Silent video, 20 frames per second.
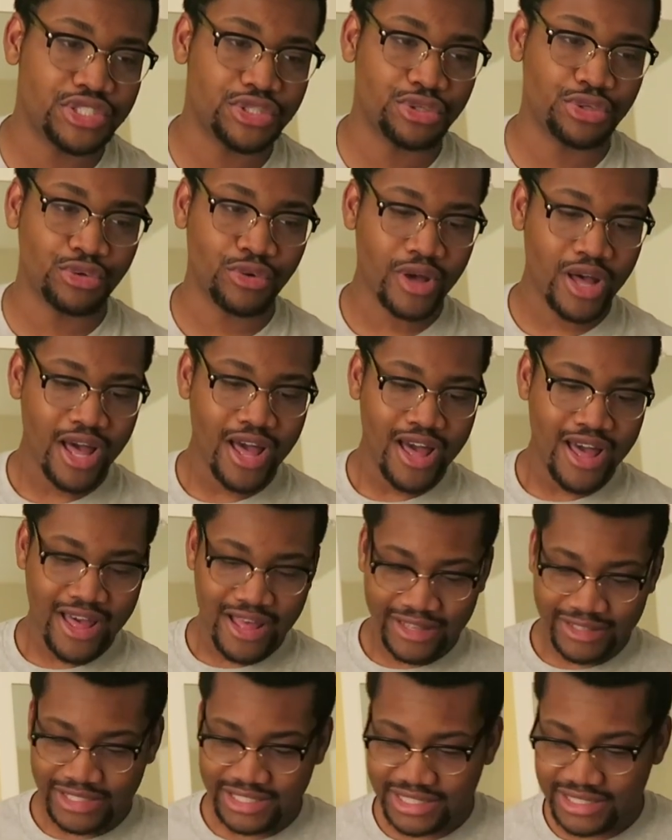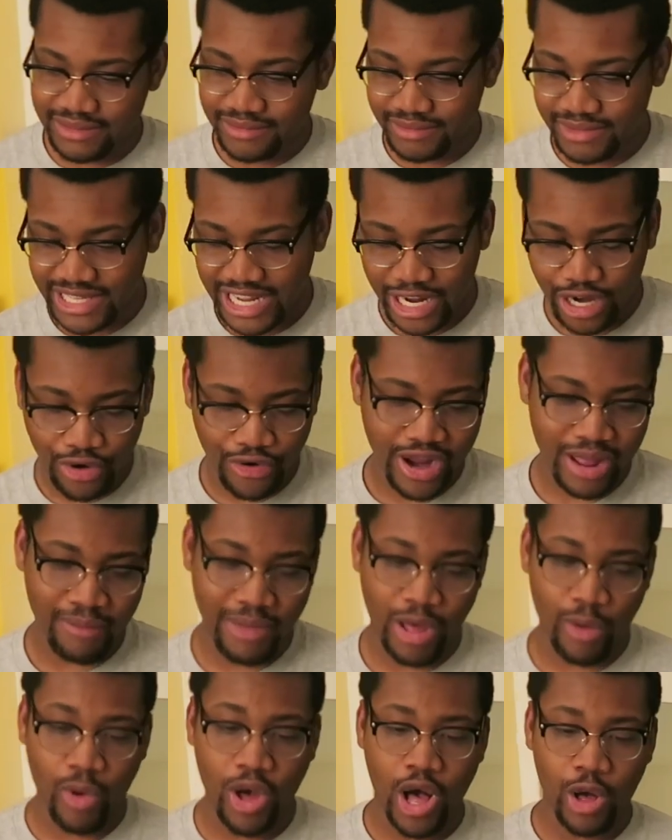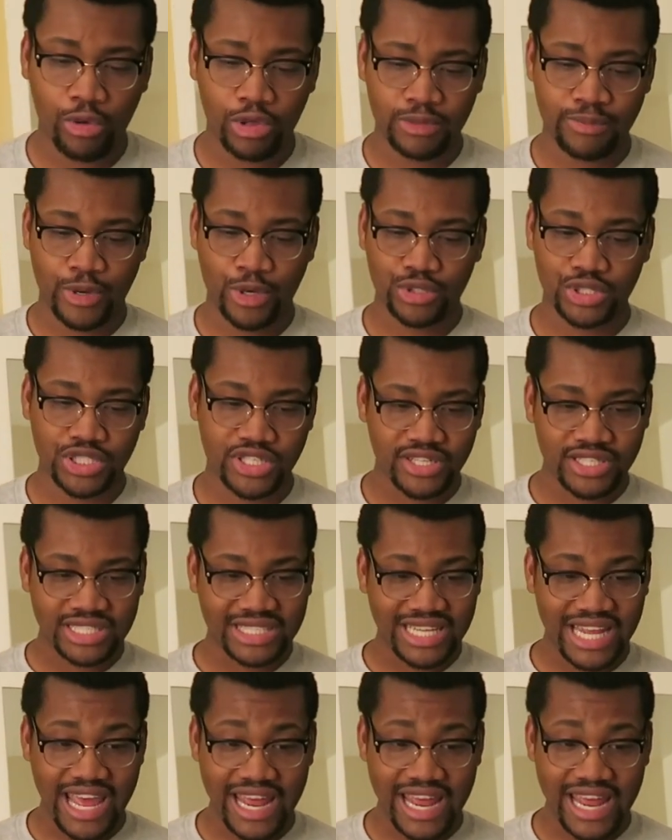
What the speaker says: to decorate my wall with posters.